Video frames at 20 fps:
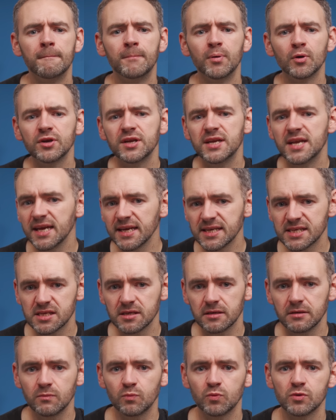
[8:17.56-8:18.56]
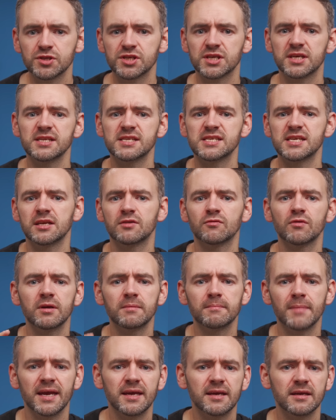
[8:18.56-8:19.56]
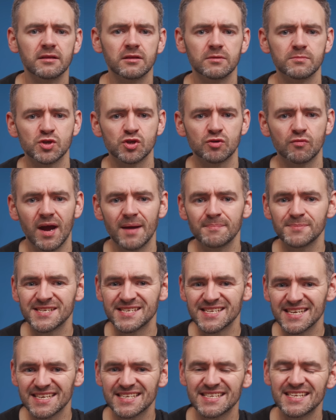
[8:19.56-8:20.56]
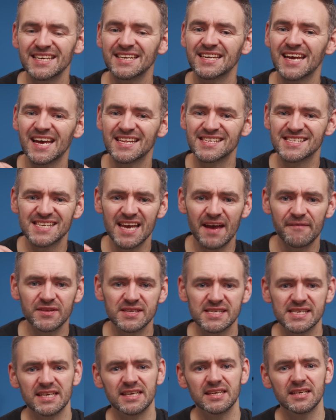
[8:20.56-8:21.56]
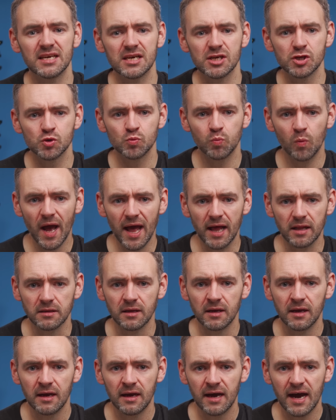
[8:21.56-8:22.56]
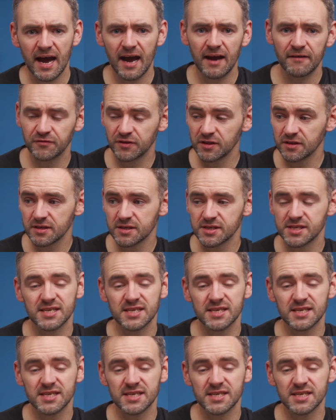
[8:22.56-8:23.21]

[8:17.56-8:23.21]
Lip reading: but Nixon was considering making them scrap 16 and 17 as well, after the